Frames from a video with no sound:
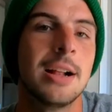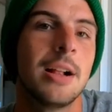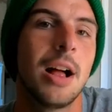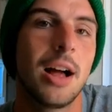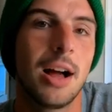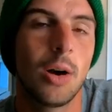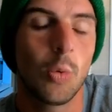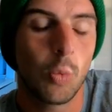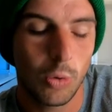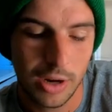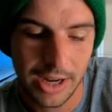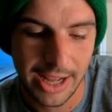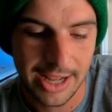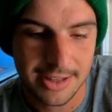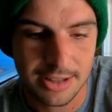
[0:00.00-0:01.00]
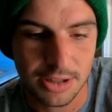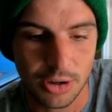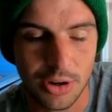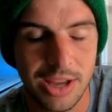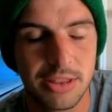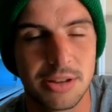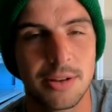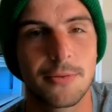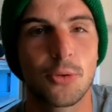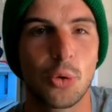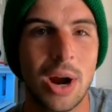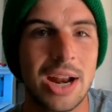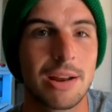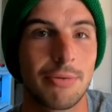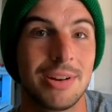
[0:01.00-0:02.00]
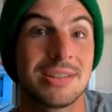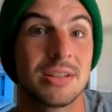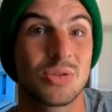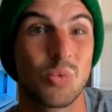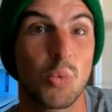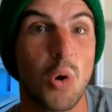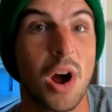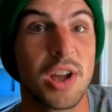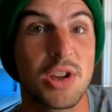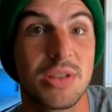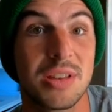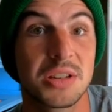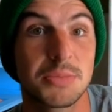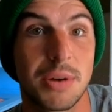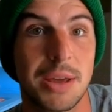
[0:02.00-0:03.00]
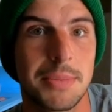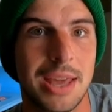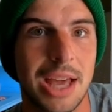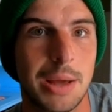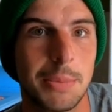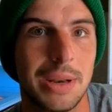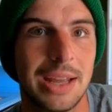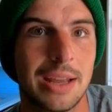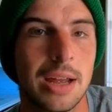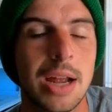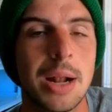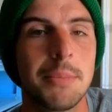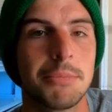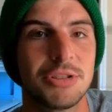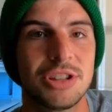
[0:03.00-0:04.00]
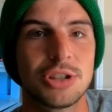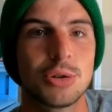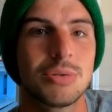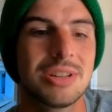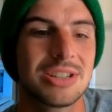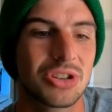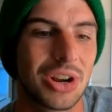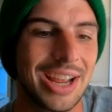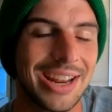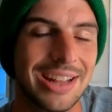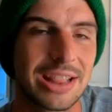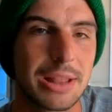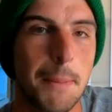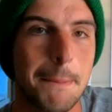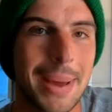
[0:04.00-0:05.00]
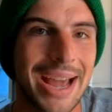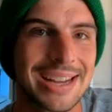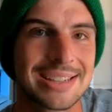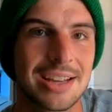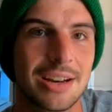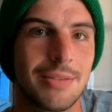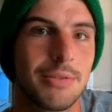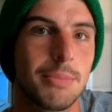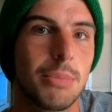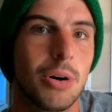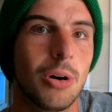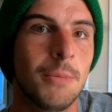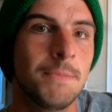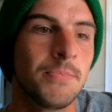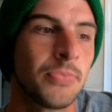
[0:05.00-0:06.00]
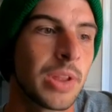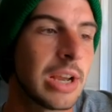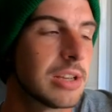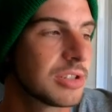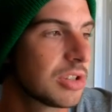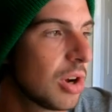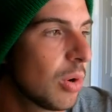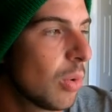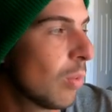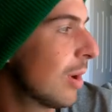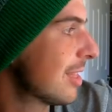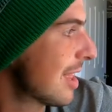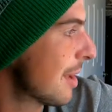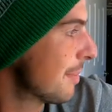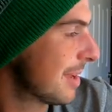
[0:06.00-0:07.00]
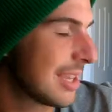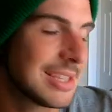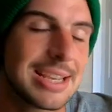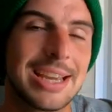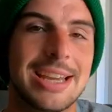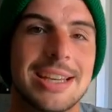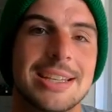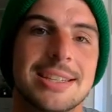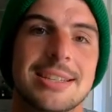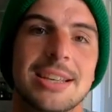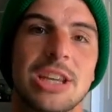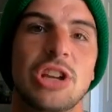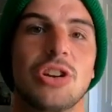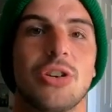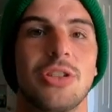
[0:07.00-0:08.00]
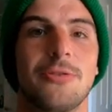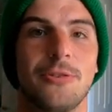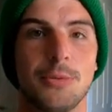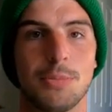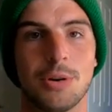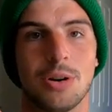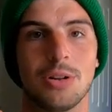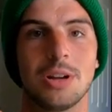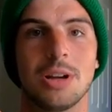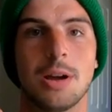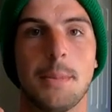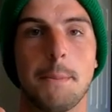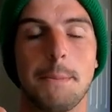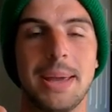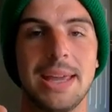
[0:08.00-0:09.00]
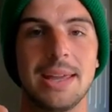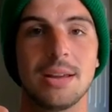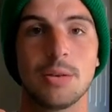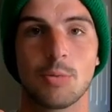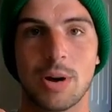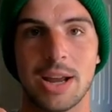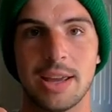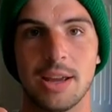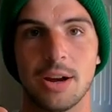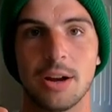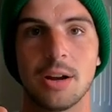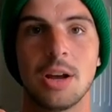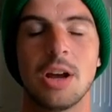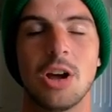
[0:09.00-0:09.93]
Uh, one answer. Okay, there's a variety of reasons why you, this might be happening, but the truth is you're hitting the backside of the ball. So what that means is, you know, the football, bing, right here.